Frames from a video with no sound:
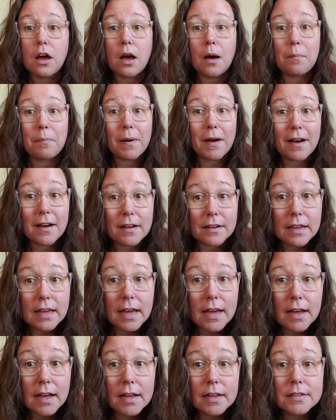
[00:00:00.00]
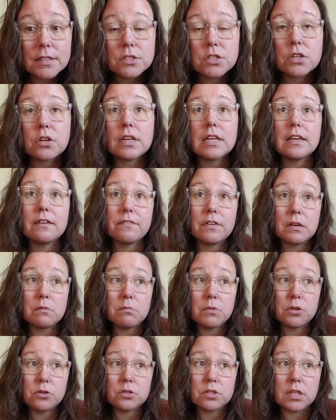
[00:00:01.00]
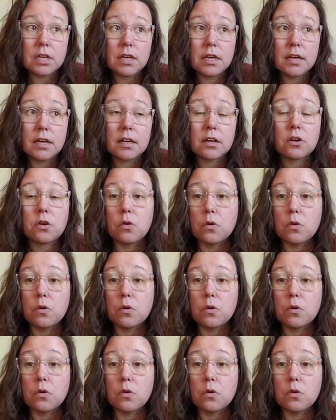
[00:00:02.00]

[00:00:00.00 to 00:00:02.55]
a podcast, even music,